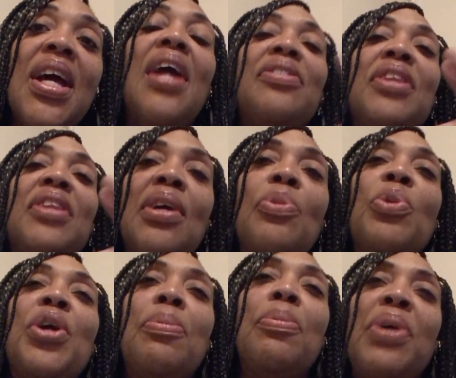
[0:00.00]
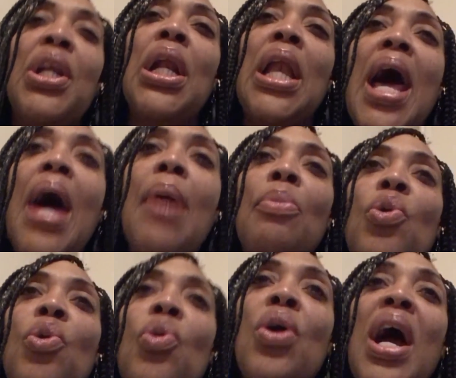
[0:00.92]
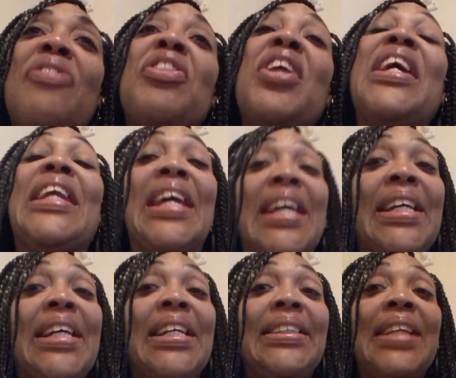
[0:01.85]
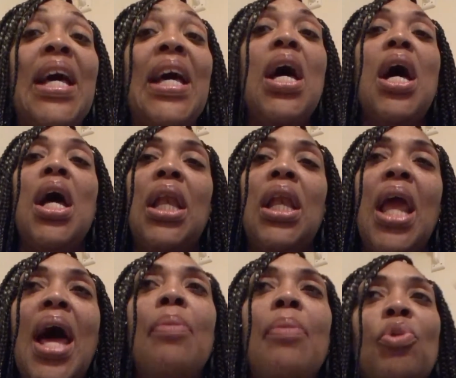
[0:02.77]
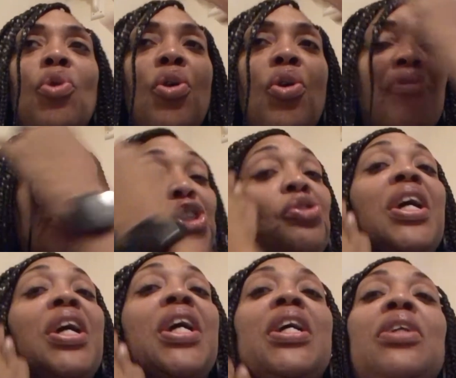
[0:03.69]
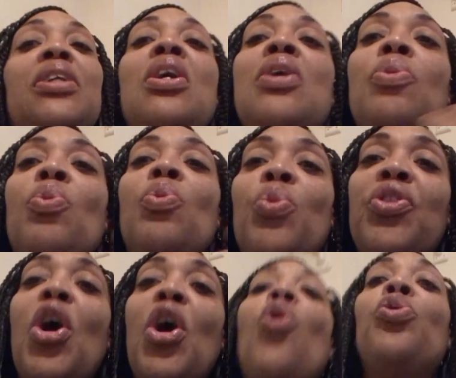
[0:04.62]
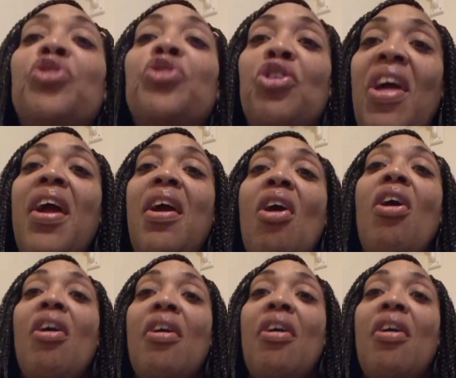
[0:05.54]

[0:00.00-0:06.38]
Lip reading: I think it would have been a lot more. I think it is a lot more of a strain the older they are.